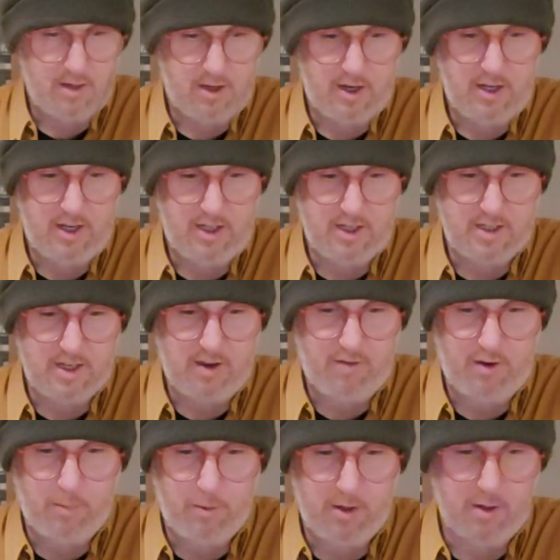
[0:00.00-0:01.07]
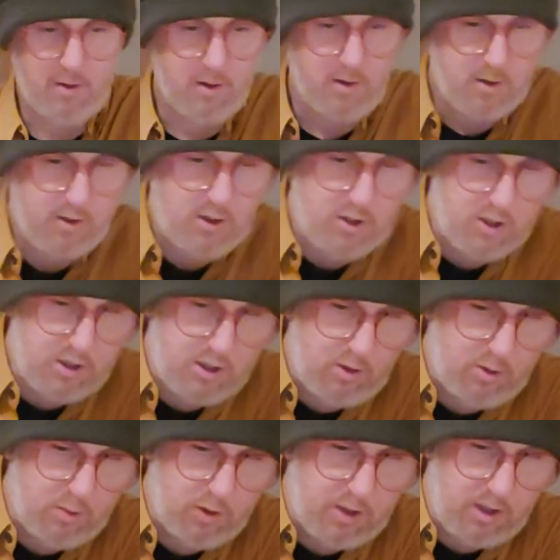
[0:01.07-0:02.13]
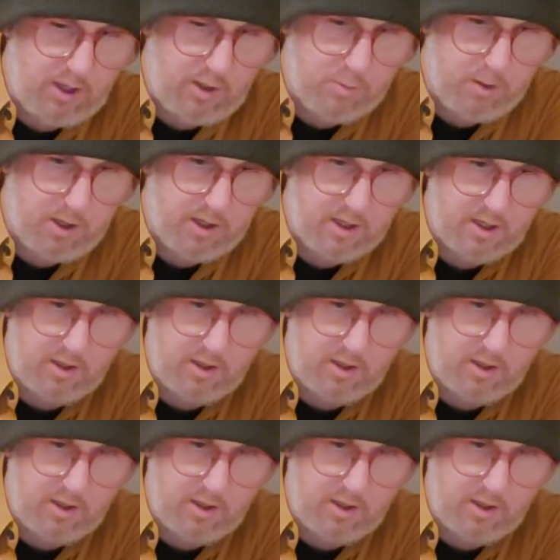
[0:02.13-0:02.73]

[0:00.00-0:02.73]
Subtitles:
I need a safety pin. Oh, I could just use one of these pins.